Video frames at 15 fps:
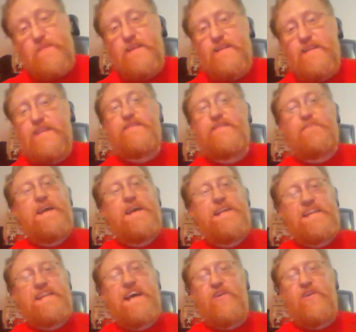me, I need to make a
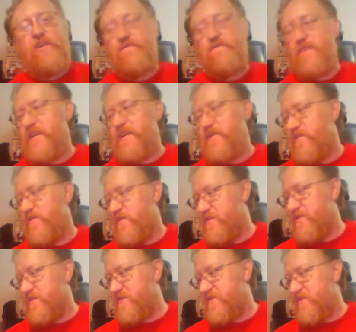lighthearted video.
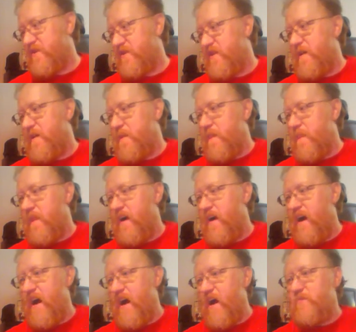This,
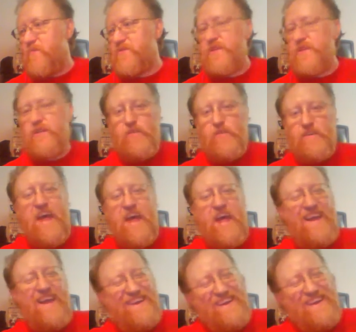I almost need to
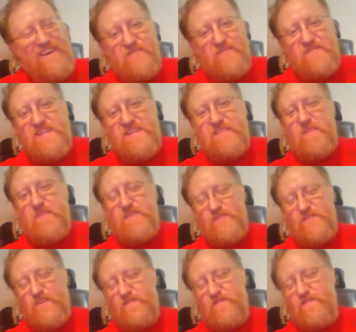redeem
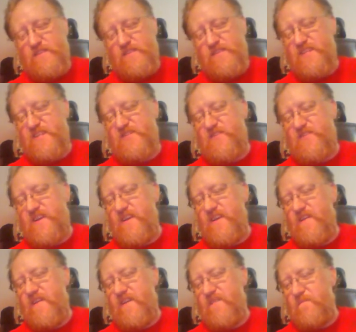myself since yesterday.
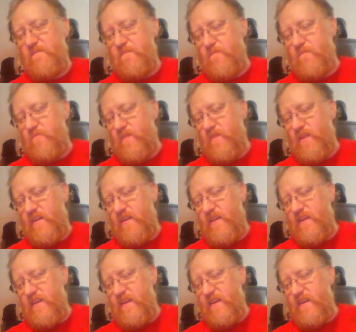
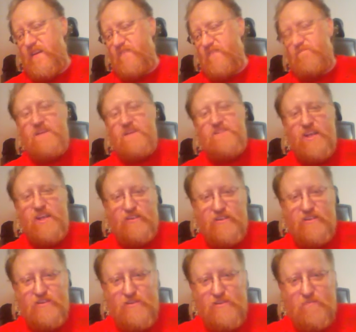If my channel
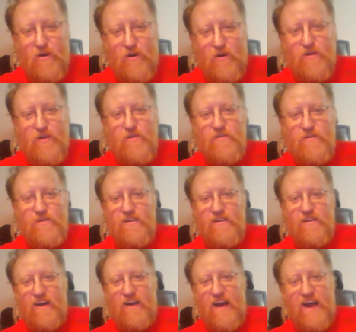ended tomorrow,
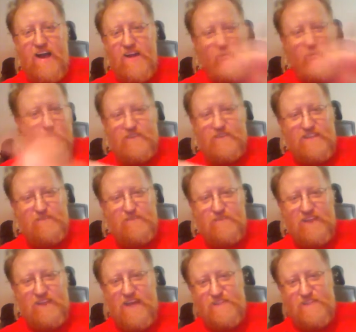I don't want that to be
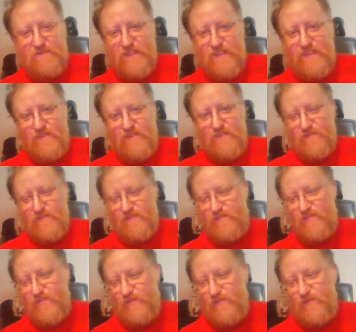the last video. So,